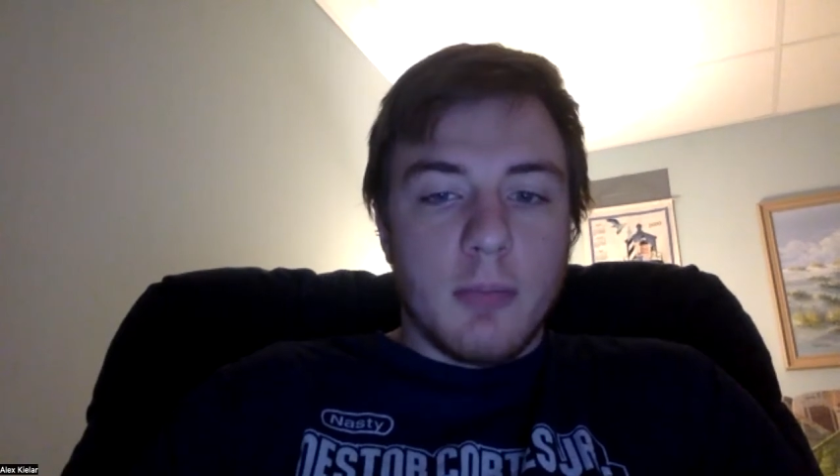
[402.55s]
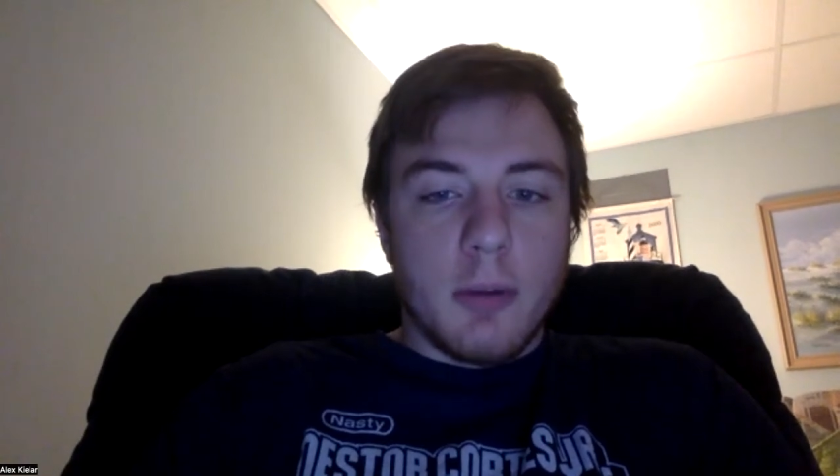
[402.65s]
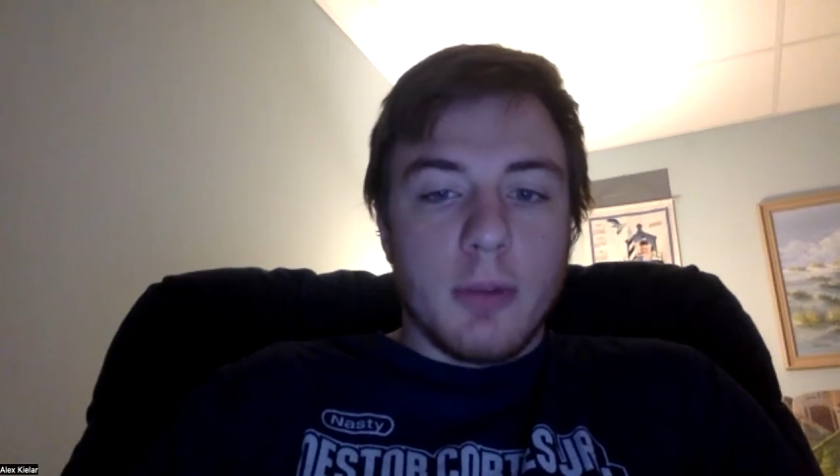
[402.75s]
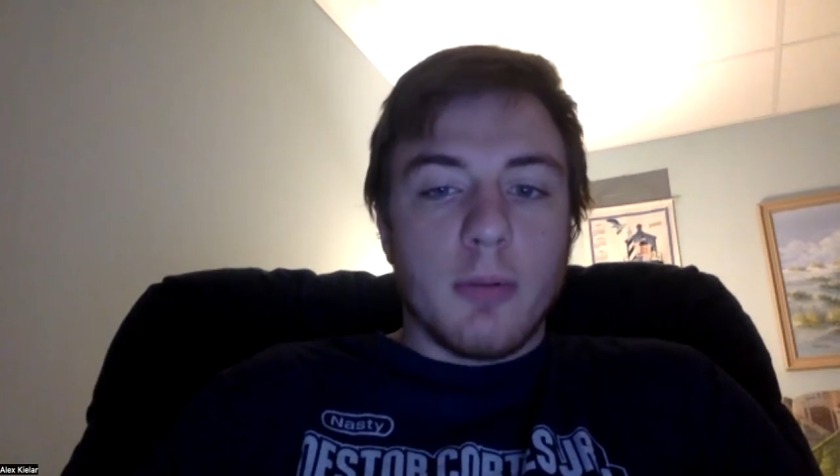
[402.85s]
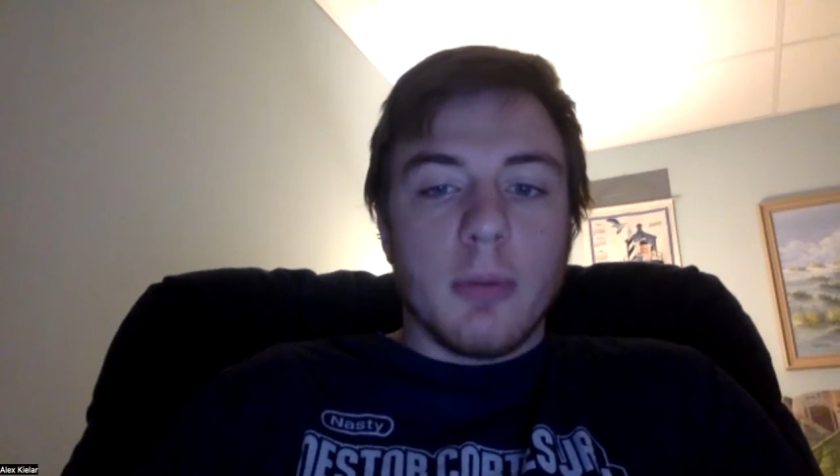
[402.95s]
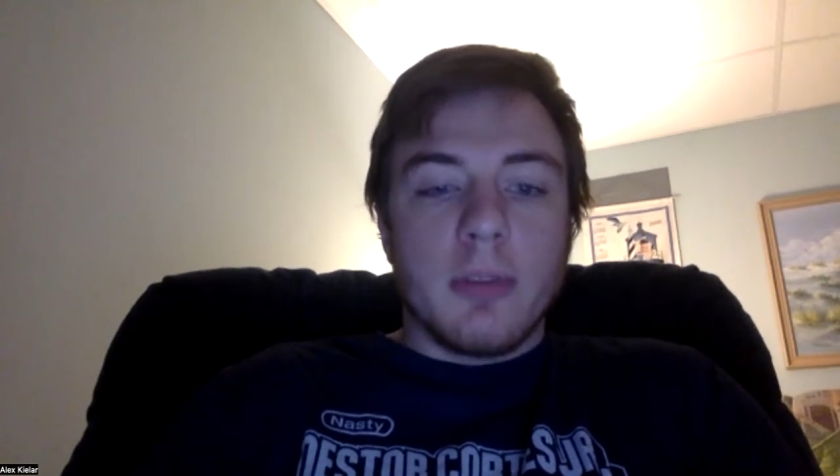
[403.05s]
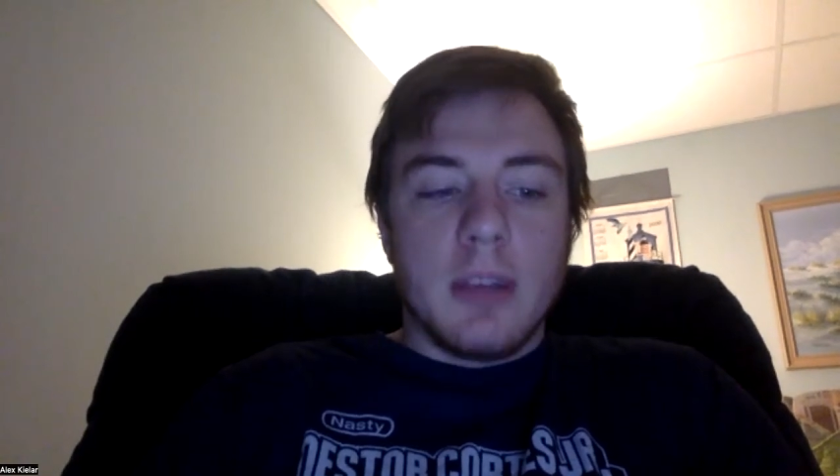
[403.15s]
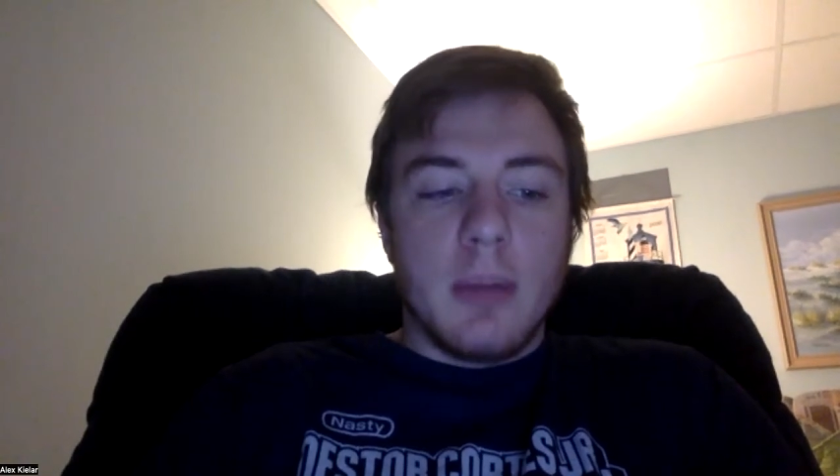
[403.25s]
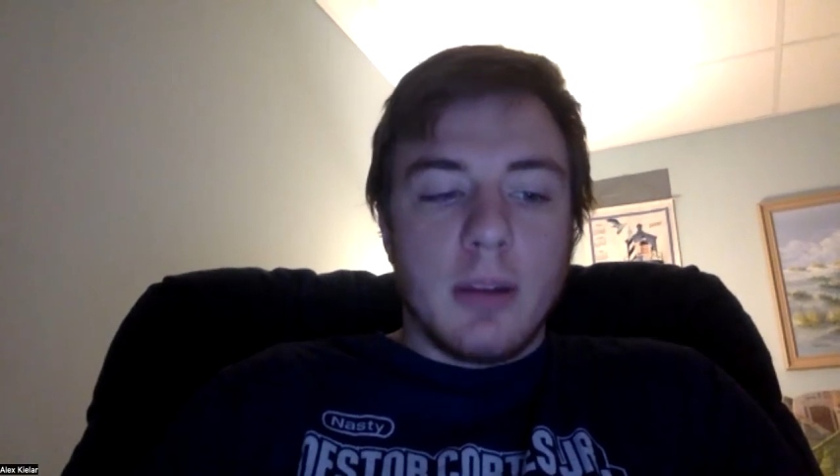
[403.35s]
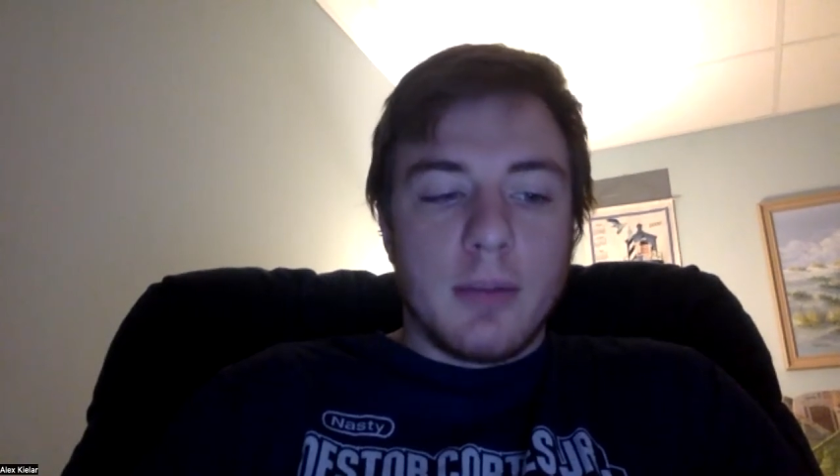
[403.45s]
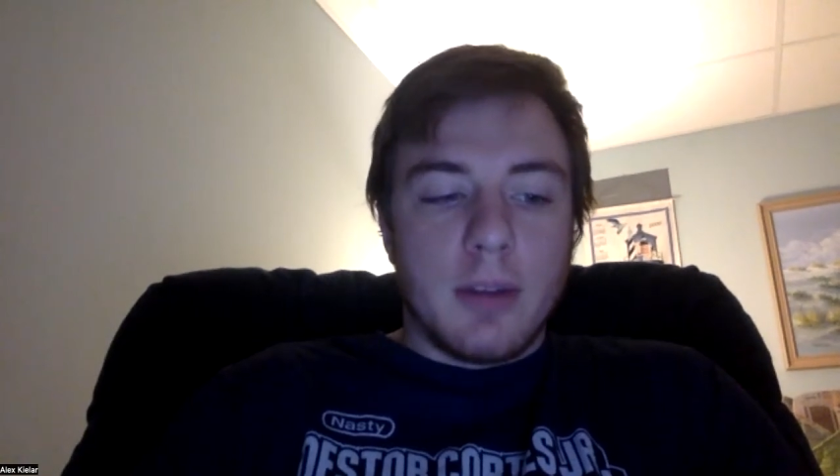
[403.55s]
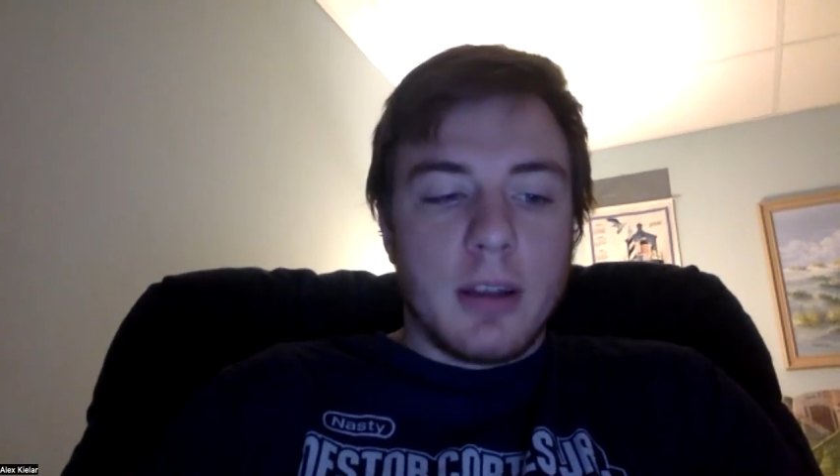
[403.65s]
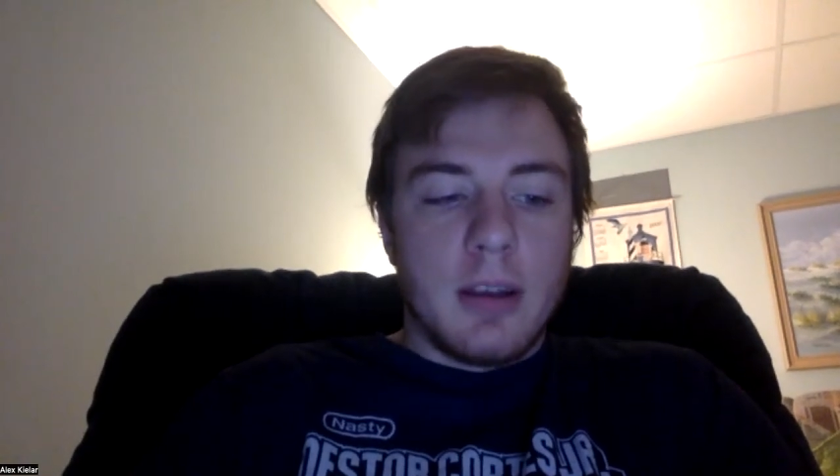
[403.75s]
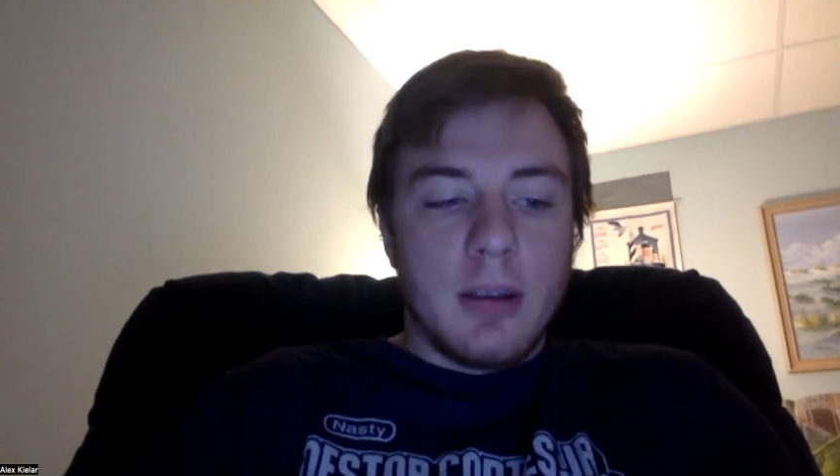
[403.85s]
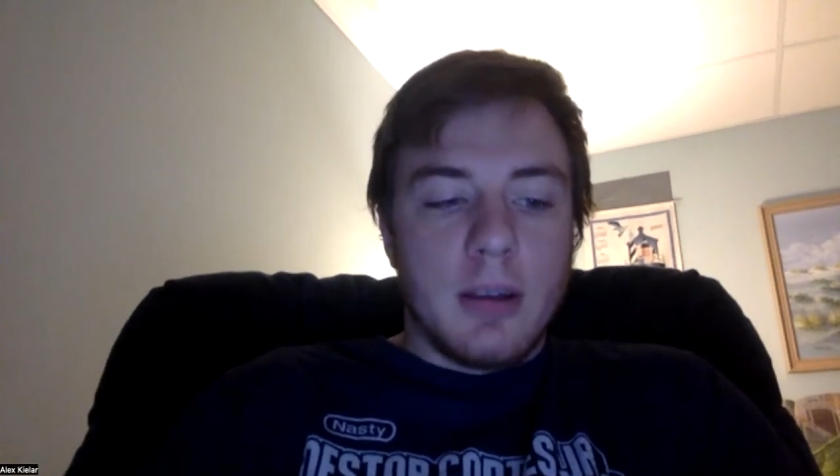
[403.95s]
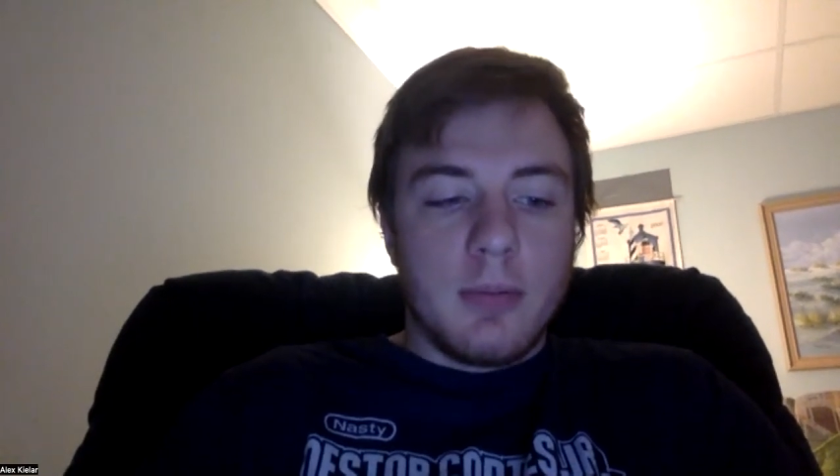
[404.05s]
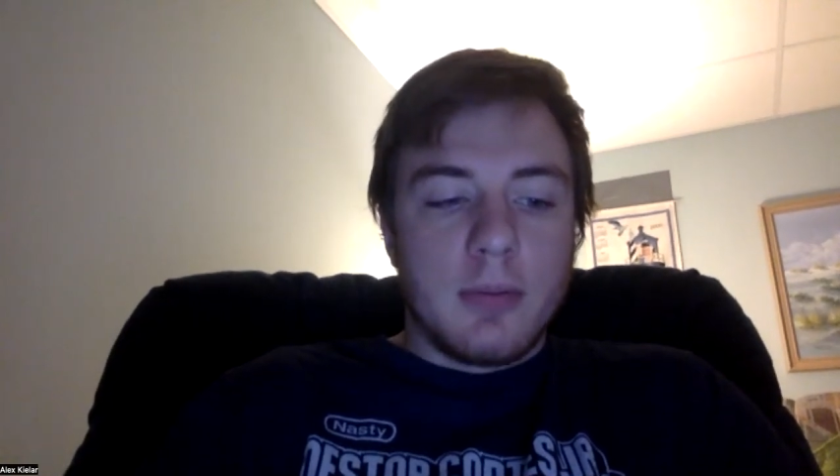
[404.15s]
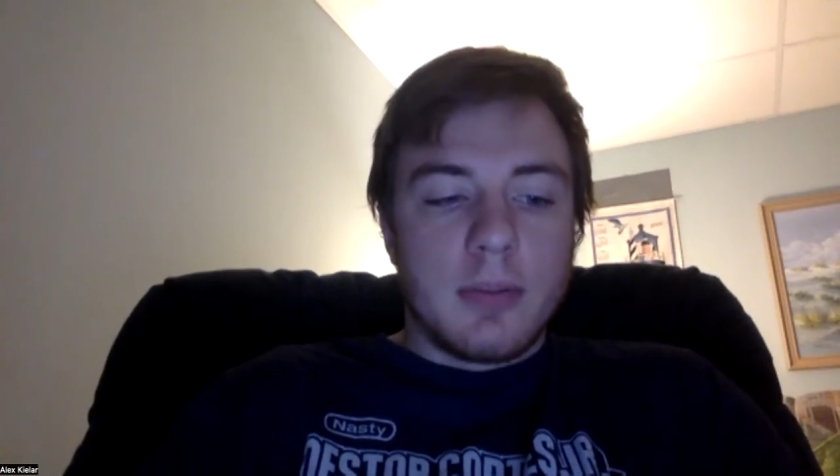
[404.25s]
one of your former teammates, Frankie